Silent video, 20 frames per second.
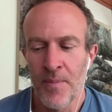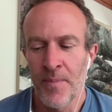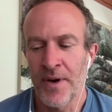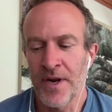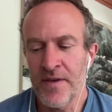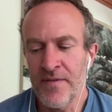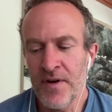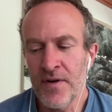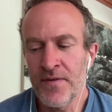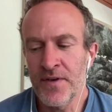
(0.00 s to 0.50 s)

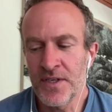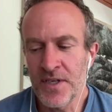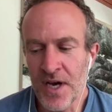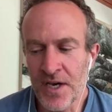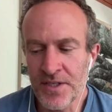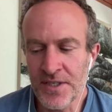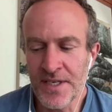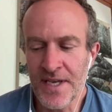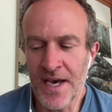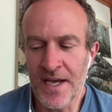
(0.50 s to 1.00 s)
But even if it
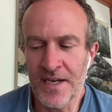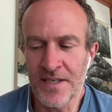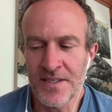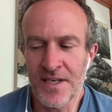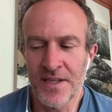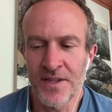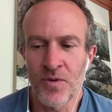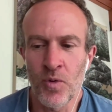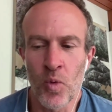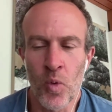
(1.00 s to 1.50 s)
does, again,
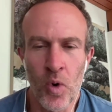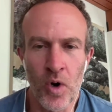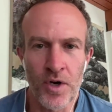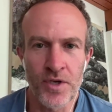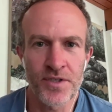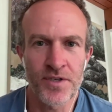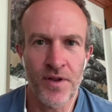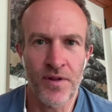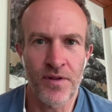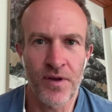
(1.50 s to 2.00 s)
it's not the
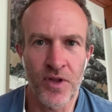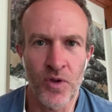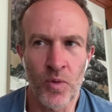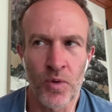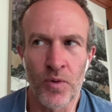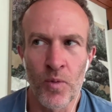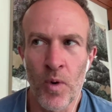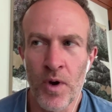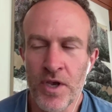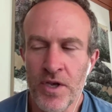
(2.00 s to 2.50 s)
worst thing in the world.